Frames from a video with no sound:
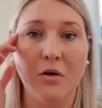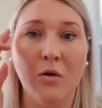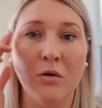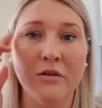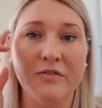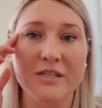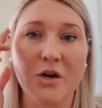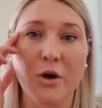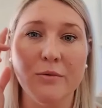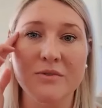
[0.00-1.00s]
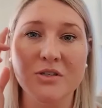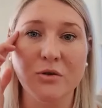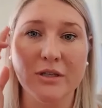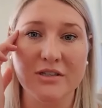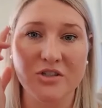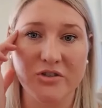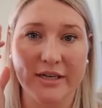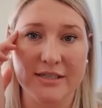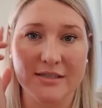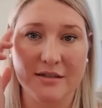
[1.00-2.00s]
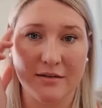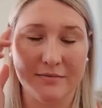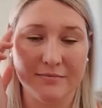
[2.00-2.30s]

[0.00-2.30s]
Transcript: All of this homeschooling stress.